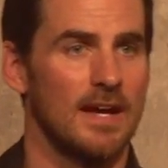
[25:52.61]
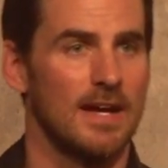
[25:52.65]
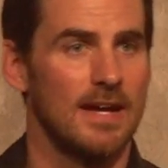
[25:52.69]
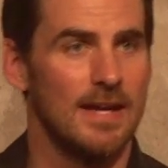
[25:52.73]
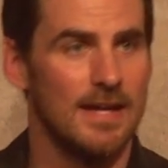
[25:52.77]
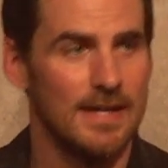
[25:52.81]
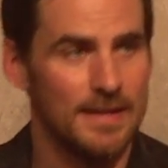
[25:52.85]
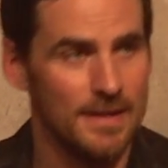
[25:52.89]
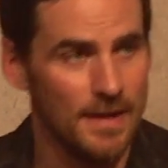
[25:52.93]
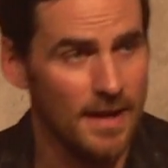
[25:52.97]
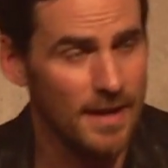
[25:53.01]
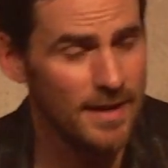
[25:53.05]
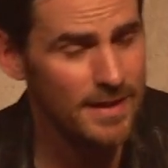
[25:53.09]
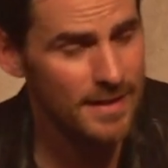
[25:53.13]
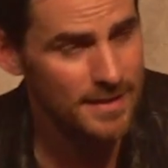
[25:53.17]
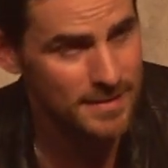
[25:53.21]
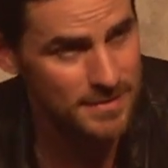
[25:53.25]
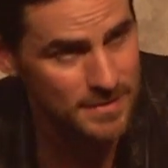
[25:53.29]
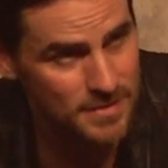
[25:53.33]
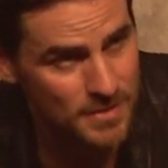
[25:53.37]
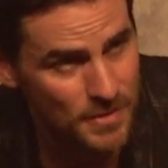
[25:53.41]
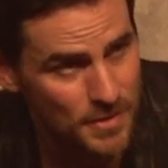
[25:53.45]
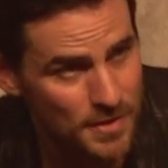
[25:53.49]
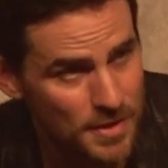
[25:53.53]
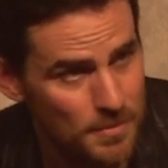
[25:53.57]
And I
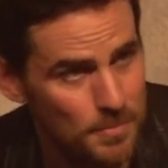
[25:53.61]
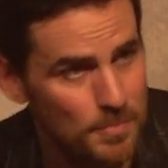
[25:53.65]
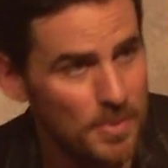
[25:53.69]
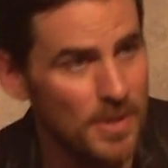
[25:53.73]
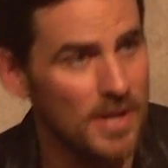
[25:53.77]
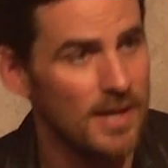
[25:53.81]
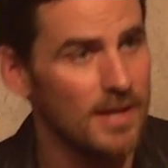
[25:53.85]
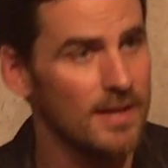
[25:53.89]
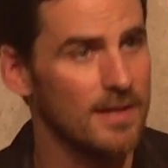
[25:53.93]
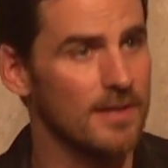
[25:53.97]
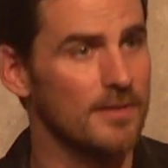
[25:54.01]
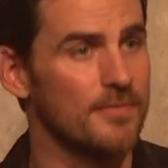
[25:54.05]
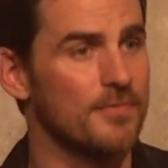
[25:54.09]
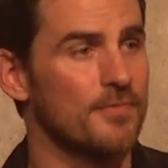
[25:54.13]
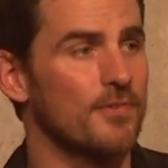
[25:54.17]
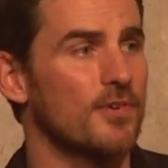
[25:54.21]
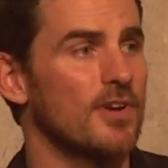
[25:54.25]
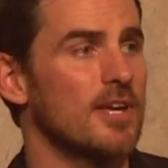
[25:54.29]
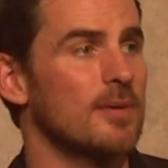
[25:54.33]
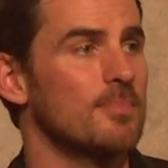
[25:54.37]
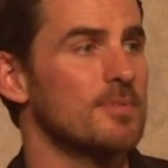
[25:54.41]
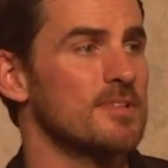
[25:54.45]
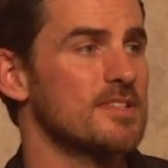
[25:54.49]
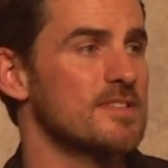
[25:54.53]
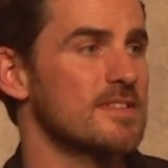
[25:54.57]
had done a pilot
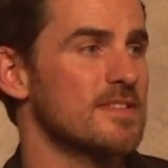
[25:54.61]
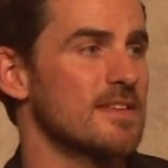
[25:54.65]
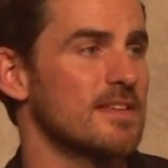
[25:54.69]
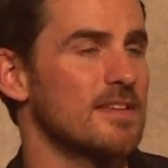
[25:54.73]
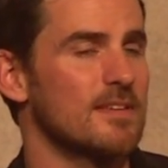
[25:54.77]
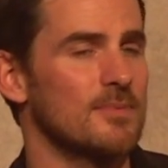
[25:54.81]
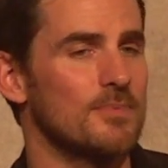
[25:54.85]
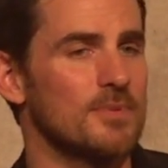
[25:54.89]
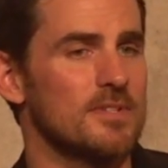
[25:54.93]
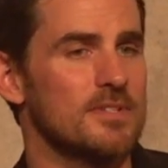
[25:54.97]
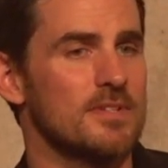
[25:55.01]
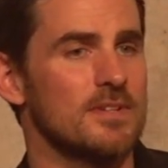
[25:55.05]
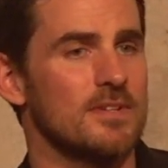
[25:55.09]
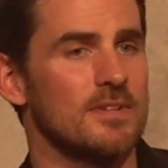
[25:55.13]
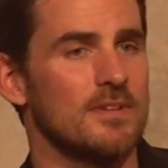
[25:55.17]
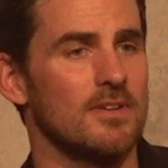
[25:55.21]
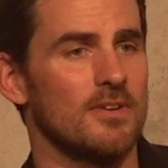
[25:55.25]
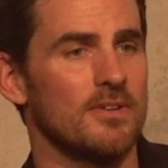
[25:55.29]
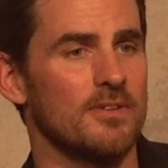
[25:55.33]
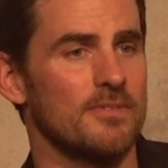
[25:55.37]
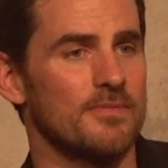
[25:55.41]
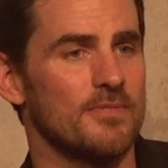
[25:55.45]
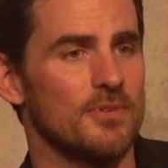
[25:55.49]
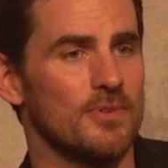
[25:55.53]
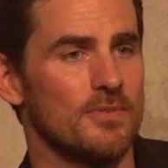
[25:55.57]
for ABC, which
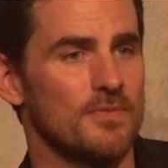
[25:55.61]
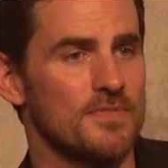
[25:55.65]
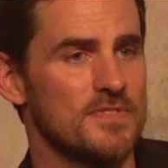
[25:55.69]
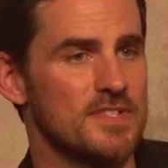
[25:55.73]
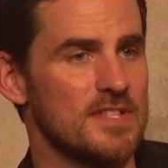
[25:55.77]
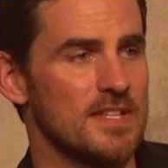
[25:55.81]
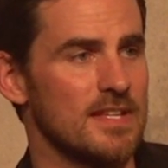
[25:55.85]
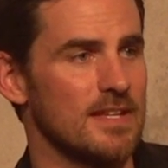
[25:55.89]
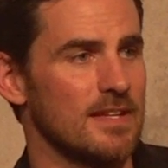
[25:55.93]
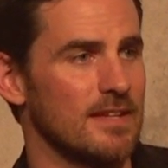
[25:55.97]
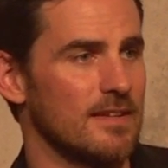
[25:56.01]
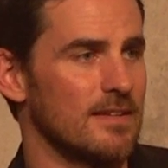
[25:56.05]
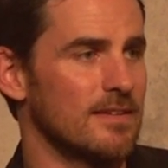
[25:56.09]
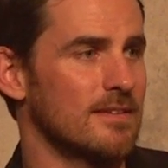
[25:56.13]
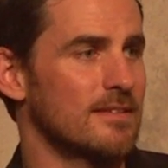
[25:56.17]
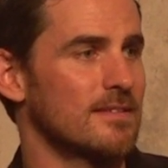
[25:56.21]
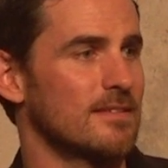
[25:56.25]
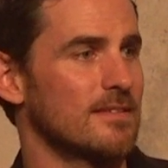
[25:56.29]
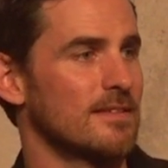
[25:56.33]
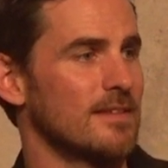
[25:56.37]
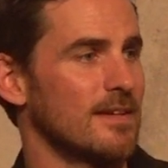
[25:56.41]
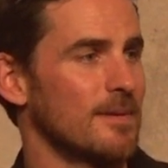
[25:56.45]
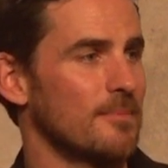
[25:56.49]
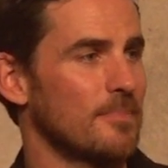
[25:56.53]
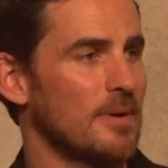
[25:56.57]
none of you have seen,
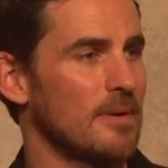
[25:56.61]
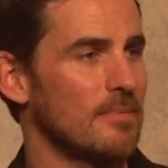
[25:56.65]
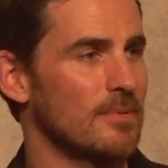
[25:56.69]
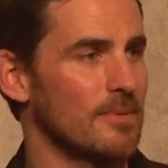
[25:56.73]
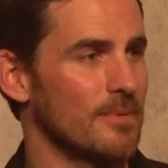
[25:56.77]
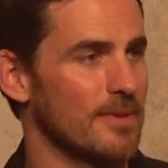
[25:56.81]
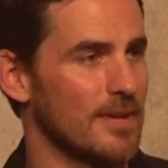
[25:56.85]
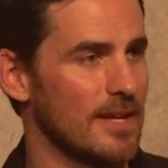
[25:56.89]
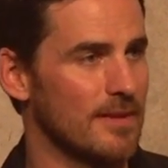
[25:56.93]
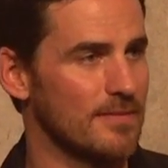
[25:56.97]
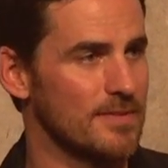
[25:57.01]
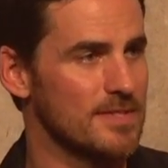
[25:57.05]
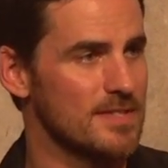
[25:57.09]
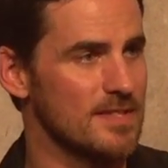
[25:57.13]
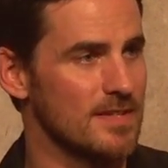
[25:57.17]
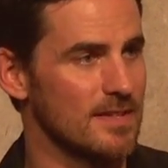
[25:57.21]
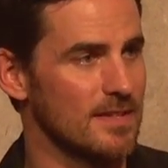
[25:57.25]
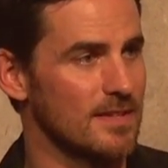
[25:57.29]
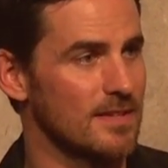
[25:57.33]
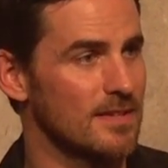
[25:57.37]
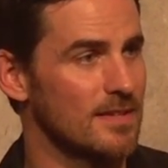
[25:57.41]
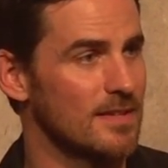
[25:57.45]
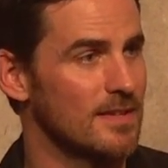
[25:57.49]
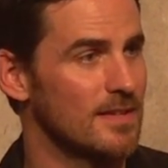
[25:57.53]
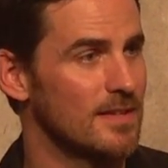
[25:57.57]
and probably will never
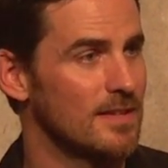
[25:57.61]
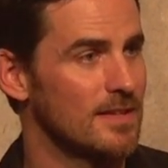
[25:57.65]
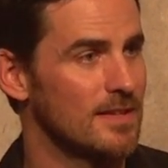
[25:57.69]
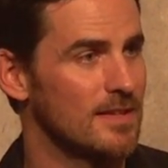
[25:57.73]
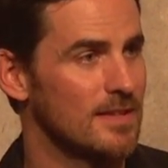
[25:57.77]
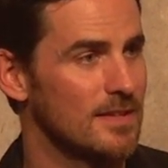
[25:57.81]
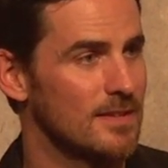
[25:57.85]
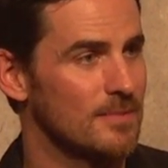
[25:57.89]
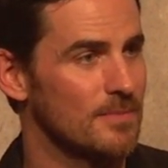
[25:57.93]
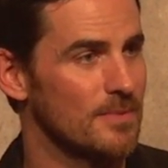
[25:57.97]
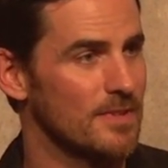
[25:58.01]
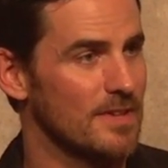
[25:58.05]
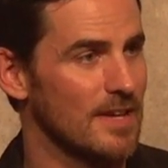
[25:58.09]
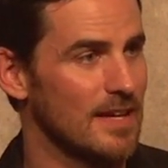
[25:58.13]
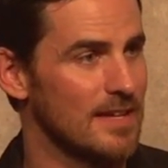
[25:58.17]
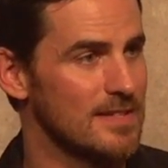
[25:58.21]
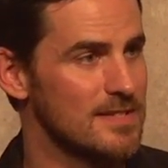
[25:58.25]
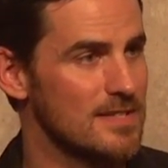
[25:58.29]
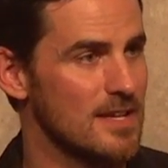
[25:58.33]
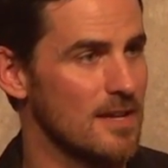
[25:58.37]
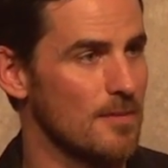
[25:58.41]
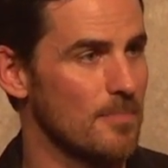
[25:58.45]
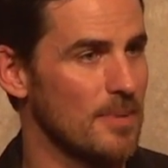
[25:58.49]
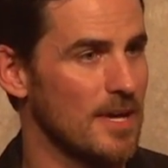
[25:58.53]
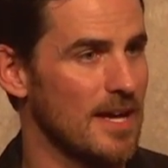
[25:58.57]
see, with
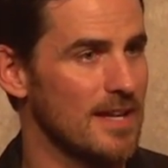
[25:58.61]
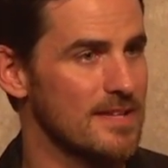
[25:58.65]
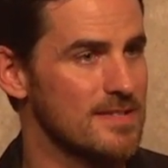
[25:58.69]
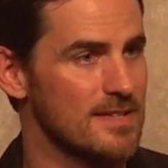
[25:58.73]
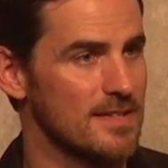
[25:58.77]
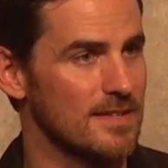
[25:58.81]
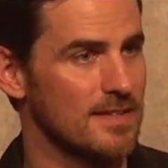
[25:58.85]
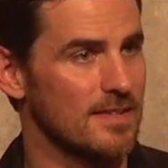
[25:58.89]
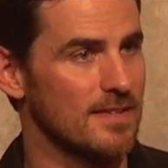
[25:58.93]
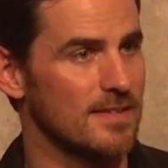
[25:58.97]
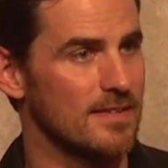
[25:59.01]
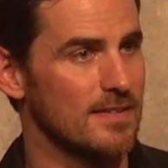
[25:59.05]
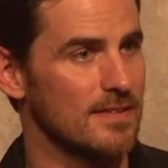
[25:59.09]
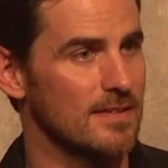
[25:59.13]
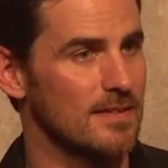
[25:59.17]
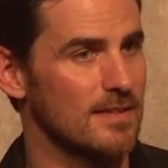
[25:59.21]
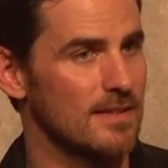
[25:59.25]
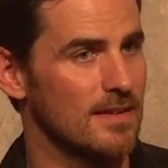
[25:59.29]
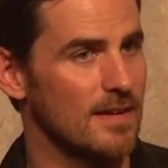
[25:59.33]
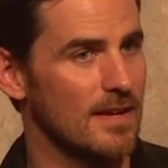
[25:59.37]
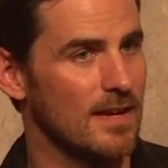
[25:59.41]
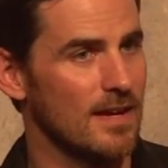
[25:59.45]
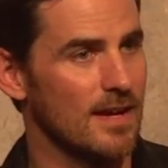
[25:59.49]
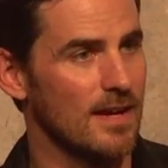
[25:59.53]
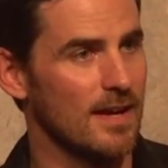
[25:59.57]
Angela Bassett,
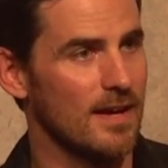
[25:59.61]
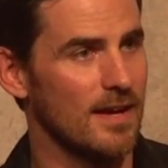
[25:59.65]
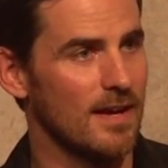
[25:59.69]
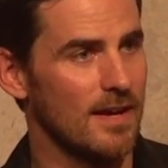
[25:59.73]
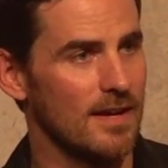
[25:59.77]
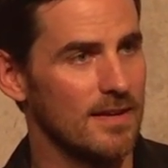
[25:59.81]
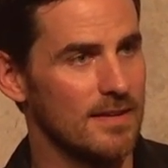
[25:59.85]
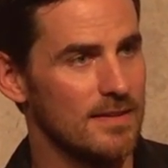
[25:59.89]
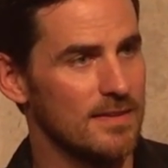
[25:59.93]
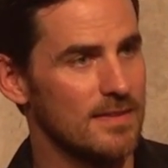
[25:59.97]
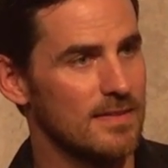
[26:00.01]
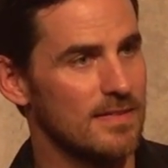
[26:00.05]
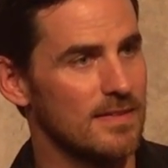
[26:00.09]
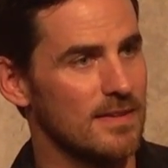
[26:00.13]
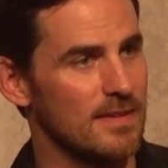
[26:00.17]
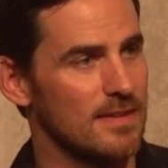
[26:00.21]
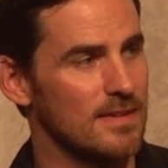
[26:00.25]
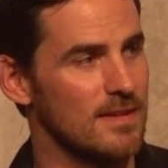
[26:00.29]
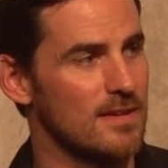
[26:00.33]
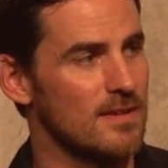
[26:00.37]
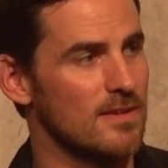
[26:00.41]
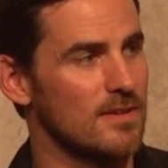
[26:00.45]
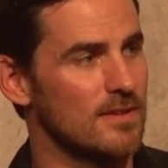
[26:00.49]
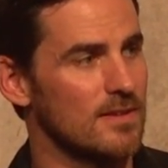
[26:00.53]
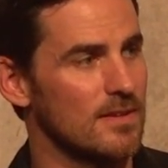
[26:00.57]
the
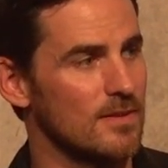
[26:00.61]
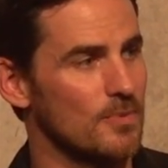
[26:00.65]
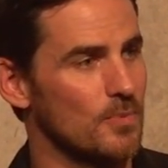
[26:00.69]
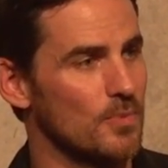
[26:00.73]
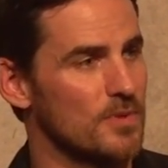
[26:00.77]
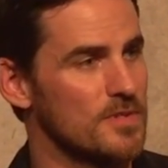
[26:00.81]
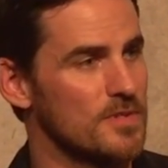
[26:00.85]
year that